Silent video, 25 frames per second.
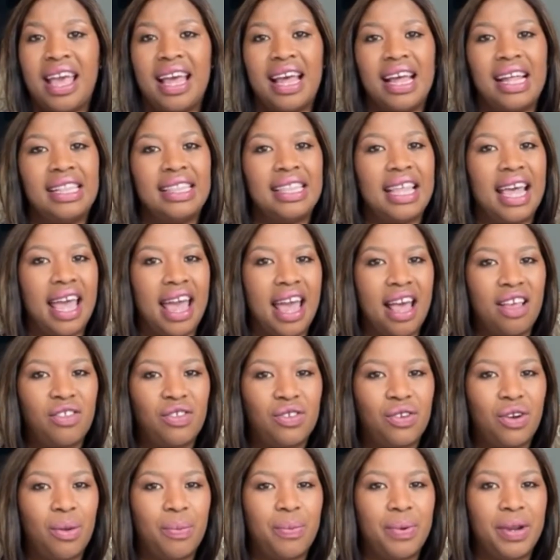The
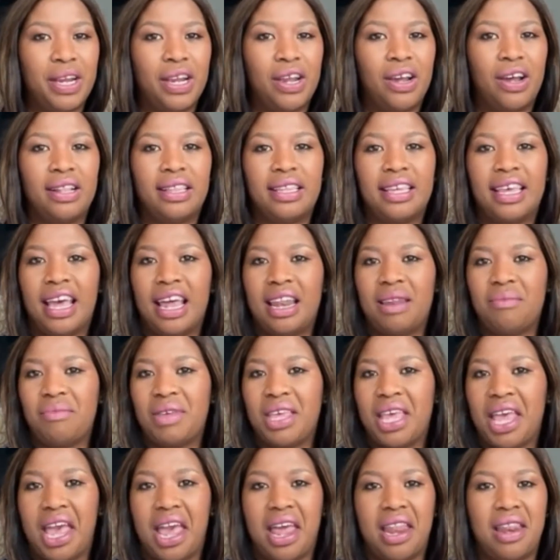escrow period can
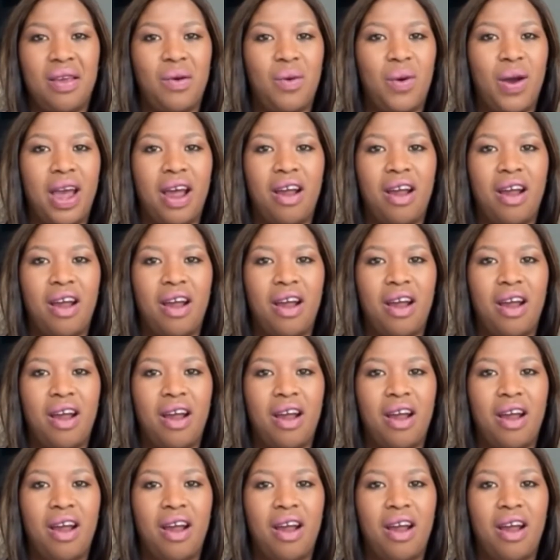be anywhere